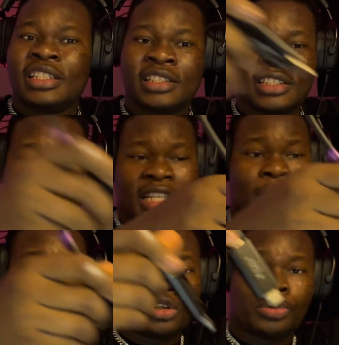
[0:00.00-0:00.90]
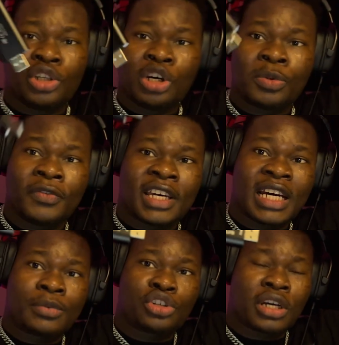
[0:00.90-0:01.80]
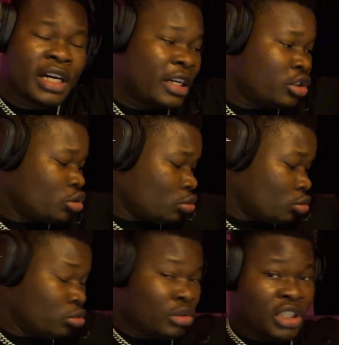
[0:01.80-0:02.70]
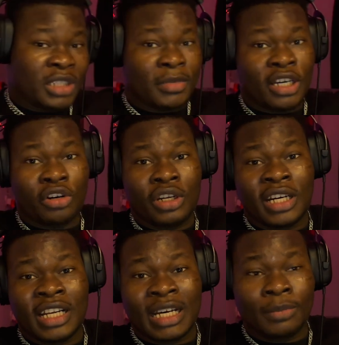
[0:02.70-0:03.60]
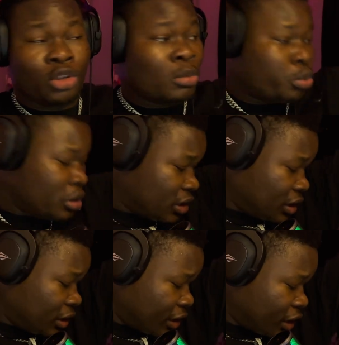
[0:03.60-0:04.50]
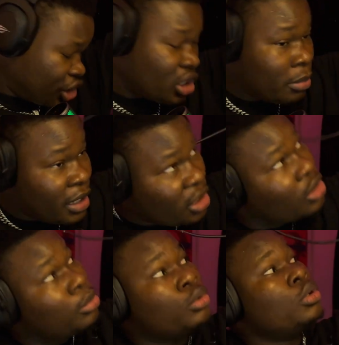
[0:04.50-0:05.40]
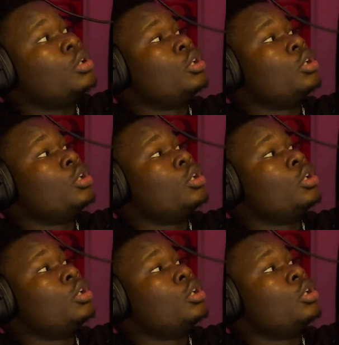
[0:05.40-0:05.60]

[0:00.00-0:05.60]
this laptop with the help of the capture card to this my other laptop with the HDMI cable.